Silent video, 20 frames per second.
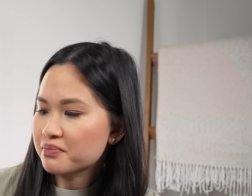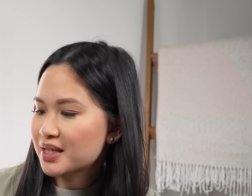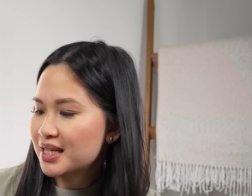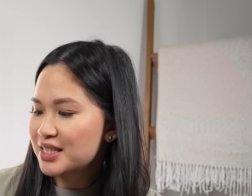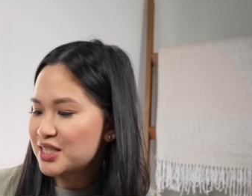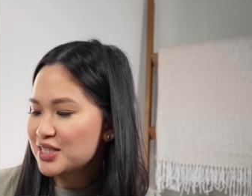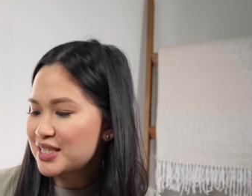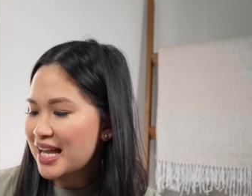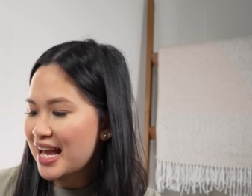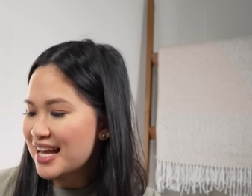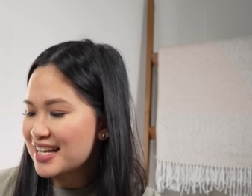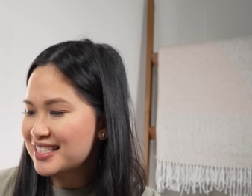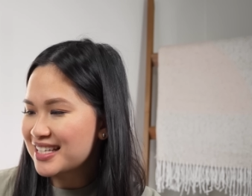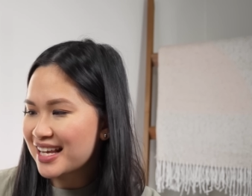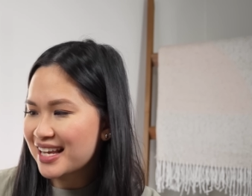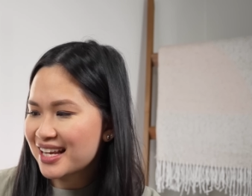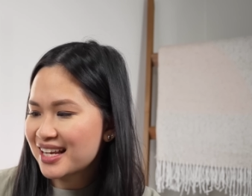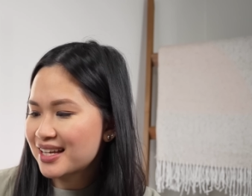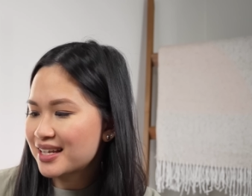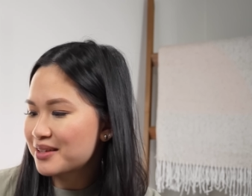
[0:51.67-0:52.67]
It just has
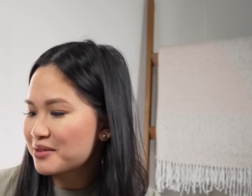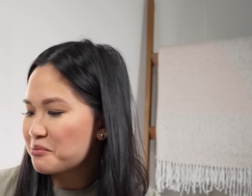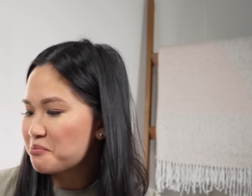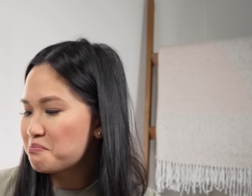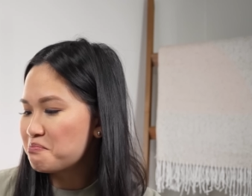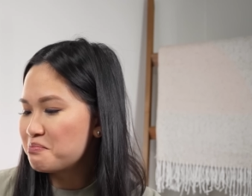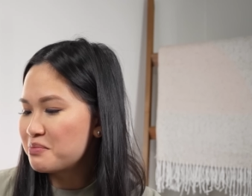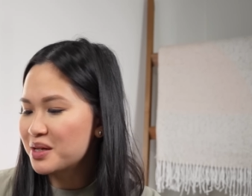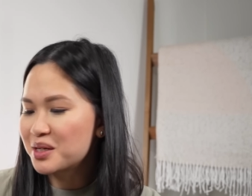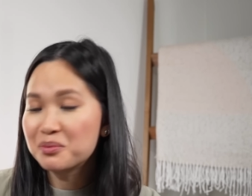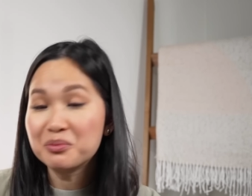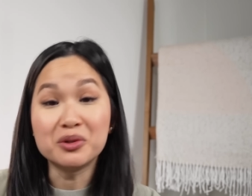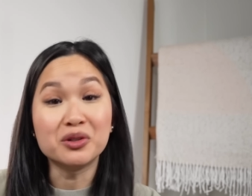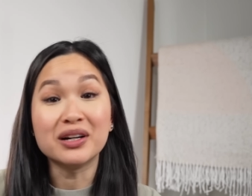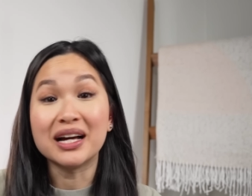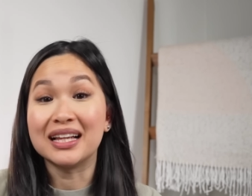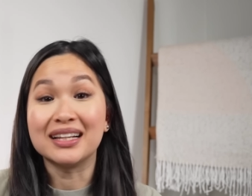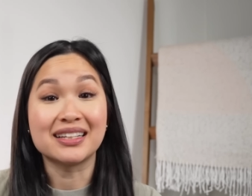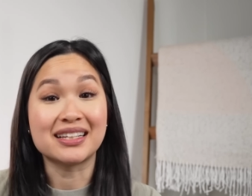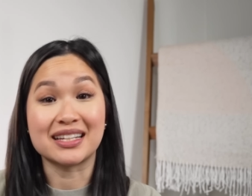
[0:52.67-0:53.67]
a
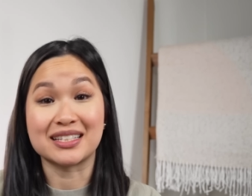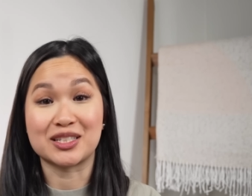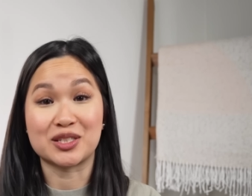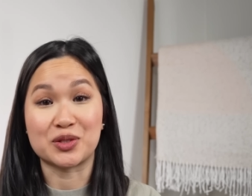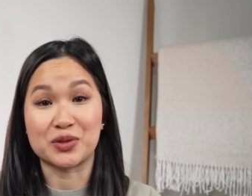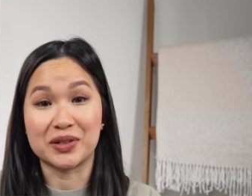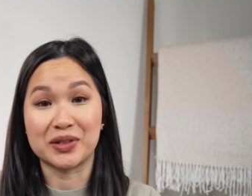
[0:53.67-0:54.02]
minimal elegance to